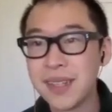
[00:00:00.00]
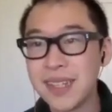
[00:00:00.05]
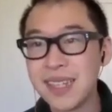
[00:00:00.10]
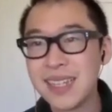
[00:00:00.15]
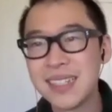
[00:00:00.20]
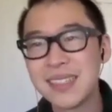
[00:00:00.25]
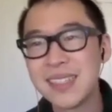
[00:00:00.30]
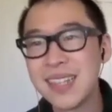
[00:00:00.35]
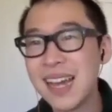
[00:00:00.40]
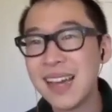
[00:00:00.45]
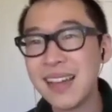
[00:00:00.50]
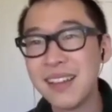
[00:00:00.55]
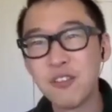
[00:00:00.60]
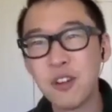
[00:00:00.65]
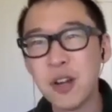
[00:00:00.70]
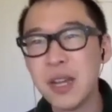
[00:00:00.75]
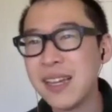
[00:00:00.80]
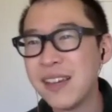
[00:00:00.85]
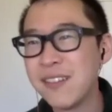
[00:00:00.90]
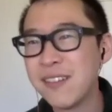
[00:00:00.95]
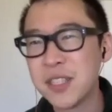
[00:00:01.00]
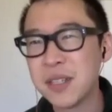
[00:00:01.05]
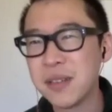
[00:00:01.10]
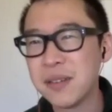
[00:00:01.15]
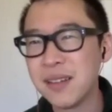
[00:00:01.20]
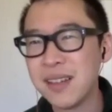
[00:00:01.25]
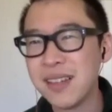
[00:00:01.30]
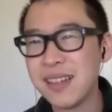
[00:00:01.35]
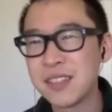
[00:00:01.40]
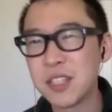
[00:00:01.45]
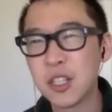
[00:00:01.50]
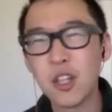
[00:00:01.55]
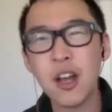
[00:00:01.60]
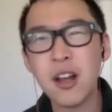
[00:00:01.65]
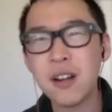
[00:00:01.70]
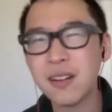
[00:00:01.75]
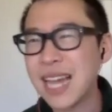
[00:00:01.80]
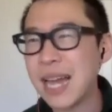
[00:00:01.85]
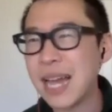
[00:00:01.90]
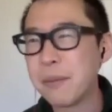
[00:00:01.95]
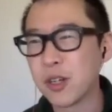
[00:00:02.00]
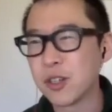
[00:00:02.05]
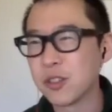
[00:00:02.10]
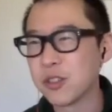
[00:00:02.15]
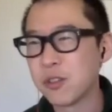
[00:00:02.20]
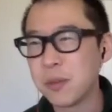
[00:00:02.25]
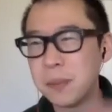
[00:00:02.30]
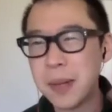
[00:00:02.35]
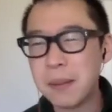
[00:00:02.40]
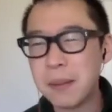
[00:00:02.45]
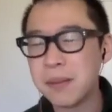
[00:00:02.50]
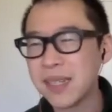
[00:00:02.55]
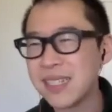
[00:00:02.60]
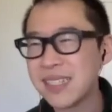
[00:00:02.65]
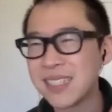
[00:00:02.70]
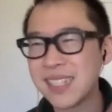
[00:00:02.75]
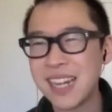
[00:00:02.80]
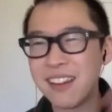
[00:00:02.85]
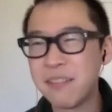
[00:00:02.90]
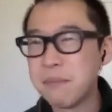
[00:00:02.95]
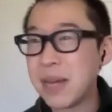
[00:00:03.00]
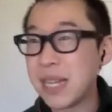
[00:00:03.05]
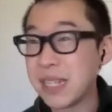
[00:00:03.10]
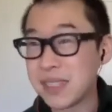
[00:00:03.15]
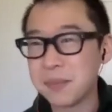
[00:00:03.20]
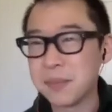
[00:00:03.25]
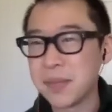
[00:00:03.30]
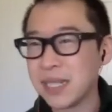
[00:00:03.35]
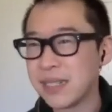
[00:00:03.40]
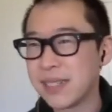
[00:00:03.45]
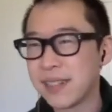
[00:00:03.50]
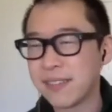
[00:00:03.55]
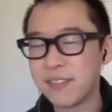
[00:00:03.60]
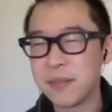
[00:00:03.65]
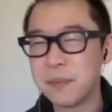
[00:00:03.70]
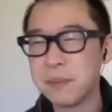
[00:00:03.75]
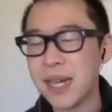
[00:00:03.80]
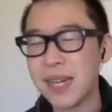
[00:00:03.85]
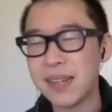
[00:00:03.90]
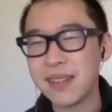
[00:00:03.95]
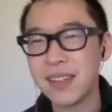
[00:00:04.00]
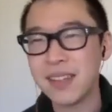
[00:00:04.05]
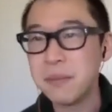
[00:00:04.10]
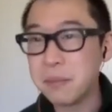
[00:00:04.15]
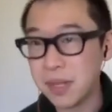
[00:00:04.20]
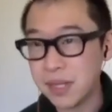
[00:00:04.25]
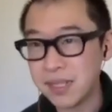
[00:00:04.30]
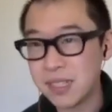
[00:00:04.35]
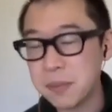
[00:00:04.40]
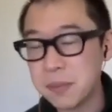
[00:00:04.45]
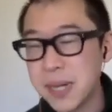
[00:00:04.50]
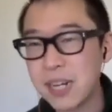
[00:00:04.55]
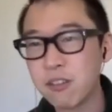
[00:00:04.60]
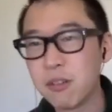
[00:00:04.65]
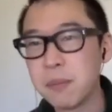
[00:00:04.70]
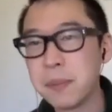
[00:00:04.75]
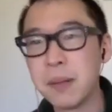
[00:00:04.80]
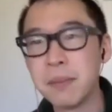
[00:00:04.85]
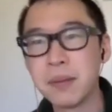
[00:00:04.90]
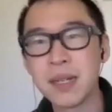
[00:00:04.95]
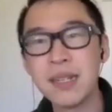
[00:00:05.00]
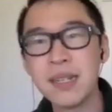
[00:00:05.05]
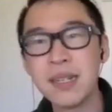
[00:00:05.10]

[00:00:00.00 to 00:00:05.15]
It's a long time ago, so Republicans kind of meant something different back then, but it's about a Republican.